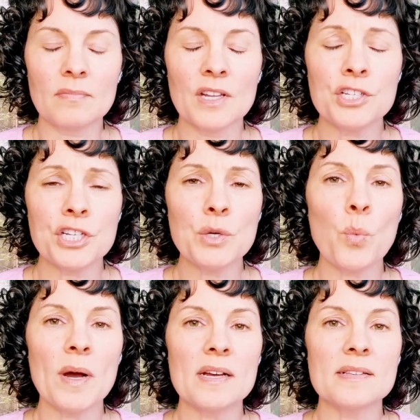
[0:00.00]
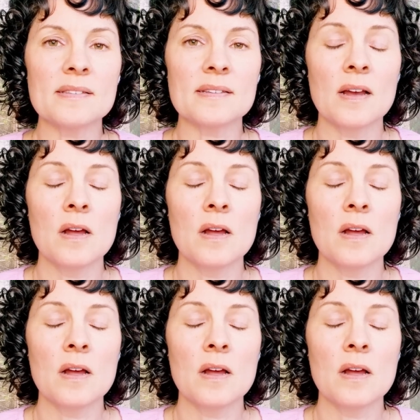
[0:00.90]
She was